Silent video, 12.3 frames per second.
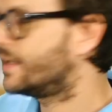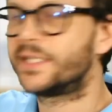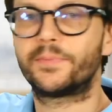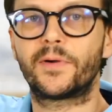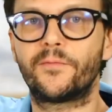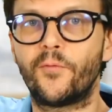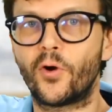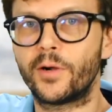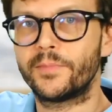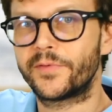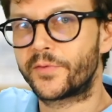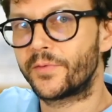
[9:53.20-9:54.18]
performed
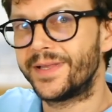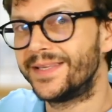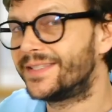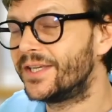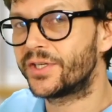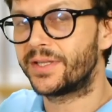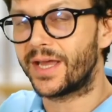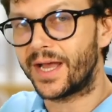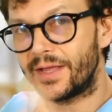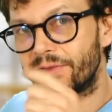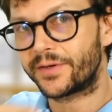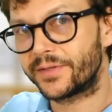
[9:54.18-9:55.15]
through an incision
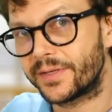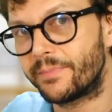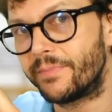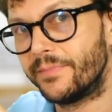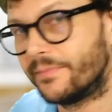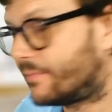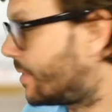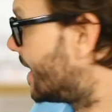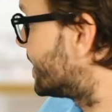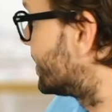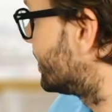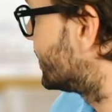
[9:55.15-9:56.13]
under the
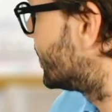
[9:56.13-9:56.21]
breast, so